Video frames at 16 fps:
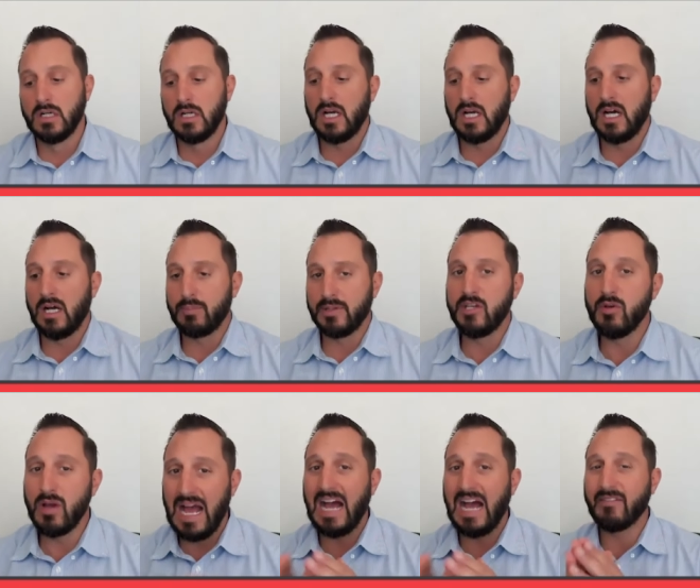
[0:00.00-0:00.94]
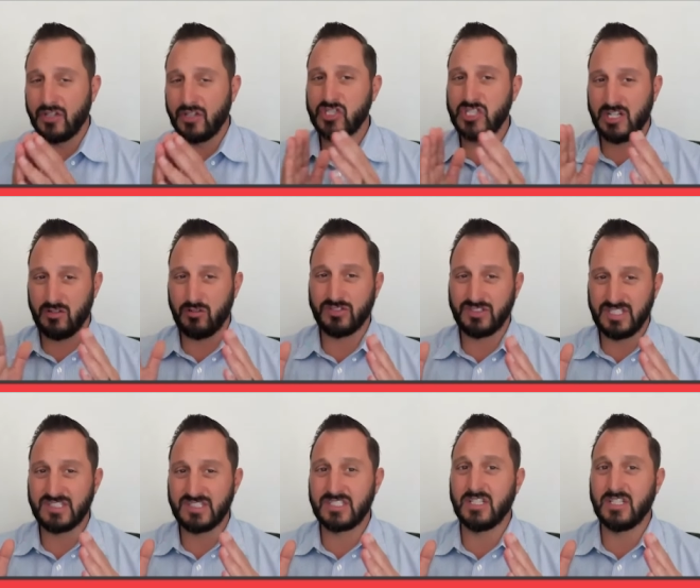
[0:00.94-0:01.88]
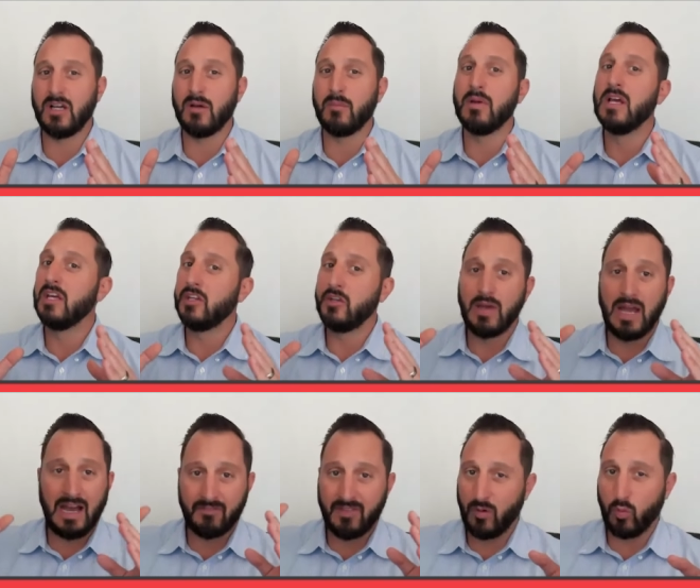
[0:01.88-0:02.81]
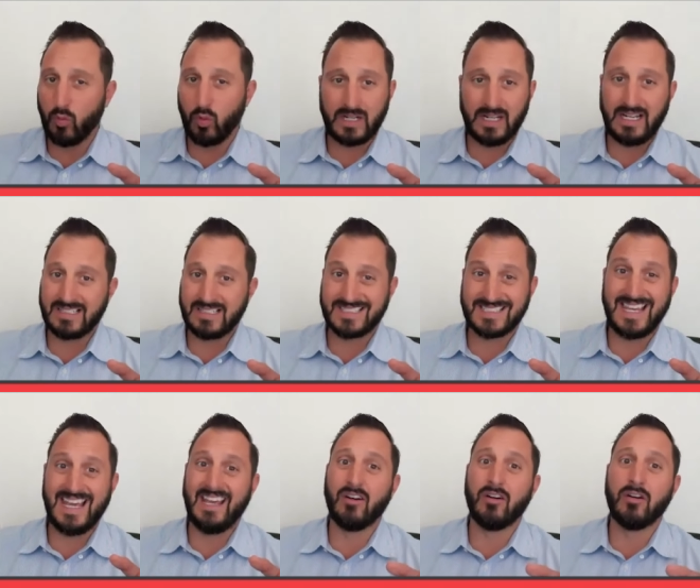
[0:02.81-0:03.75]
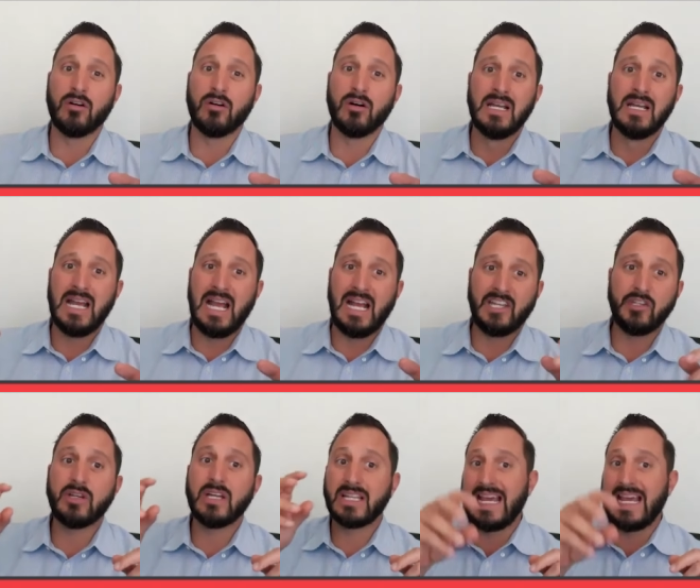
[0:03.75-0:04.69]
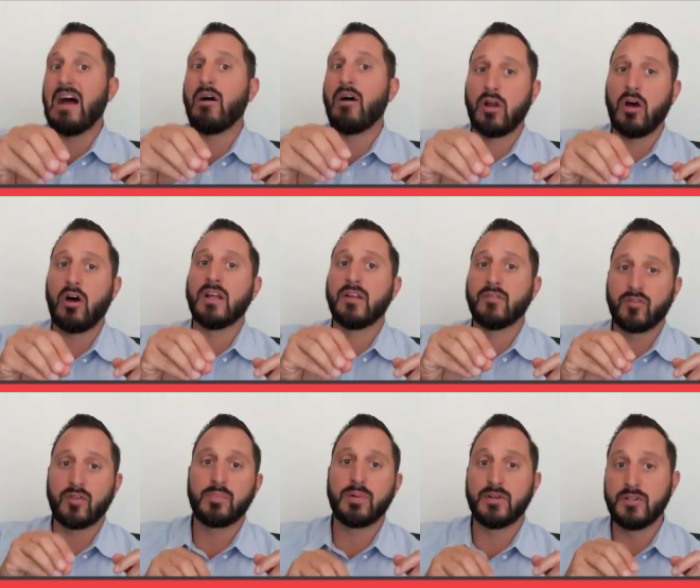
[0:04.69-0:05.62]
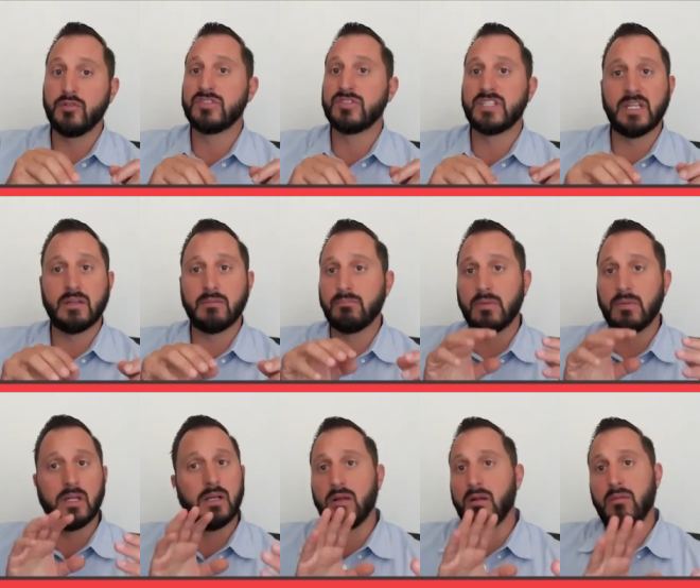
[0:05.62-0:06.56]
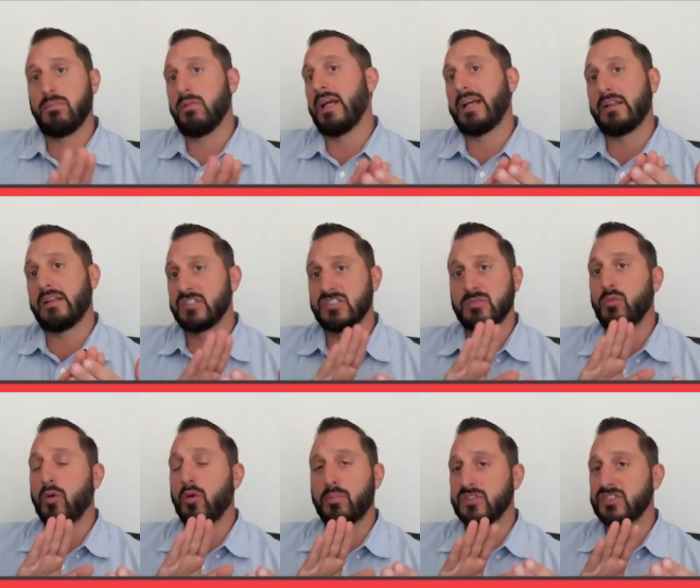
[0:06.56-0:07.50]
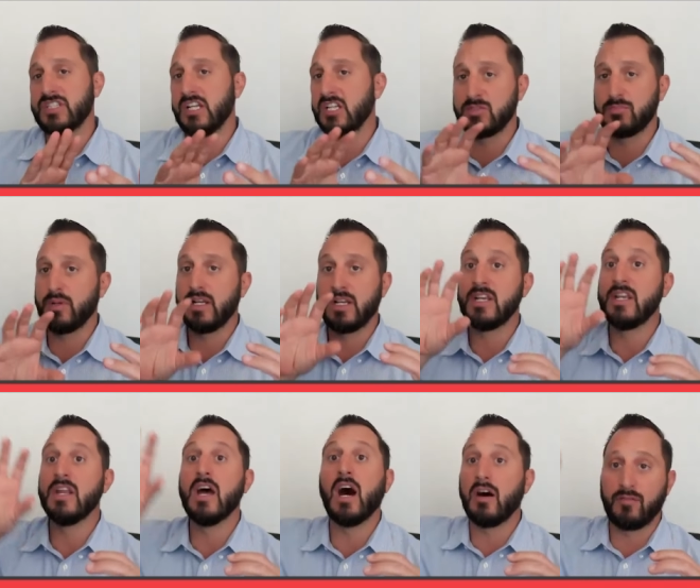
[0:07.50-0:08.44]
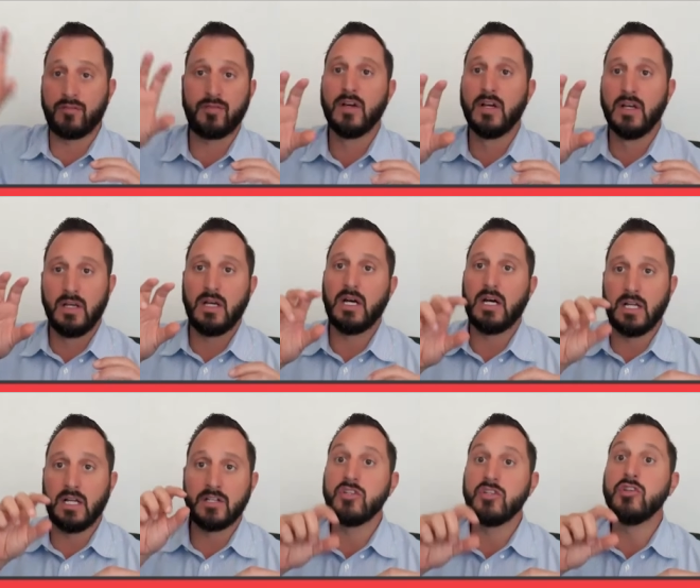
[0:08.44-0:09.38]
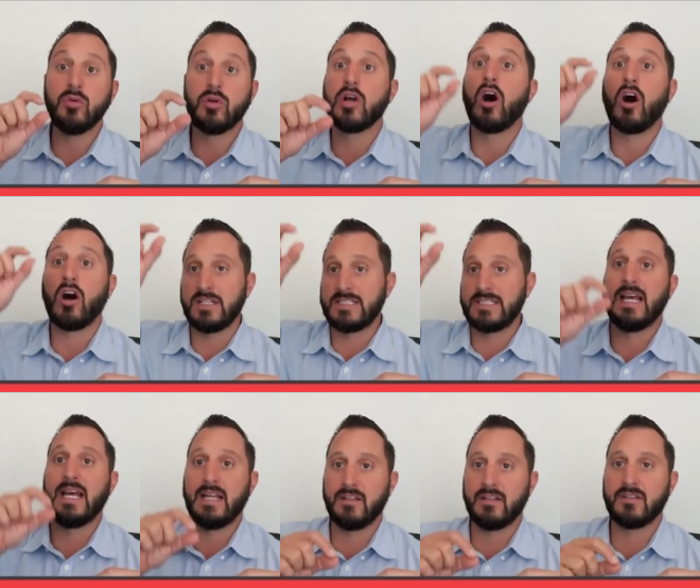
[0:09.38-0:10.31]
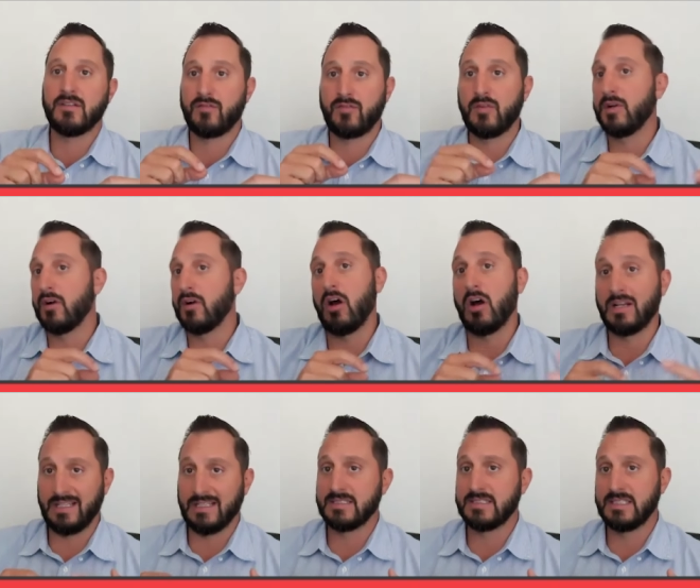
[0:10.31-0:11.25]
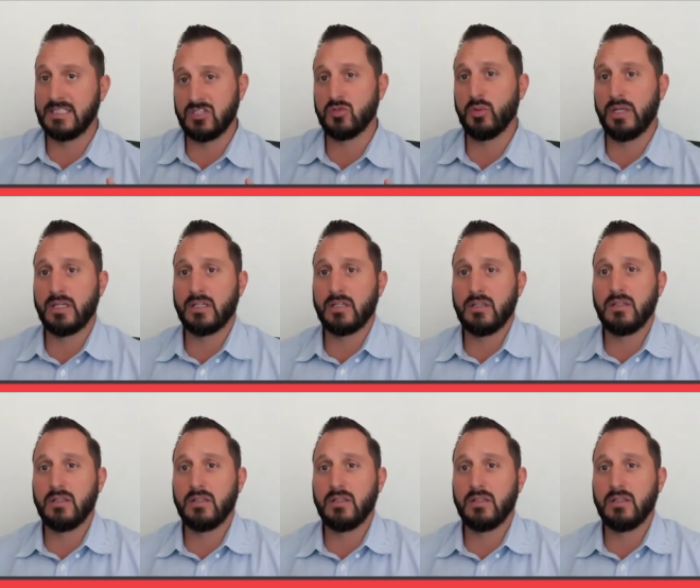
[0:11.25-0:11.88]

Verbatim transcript: Uh, but you have your general system, you have that working at scale, and you could count on it for producing uh, likely a small percentage, but enough uh, new content from your audience each week?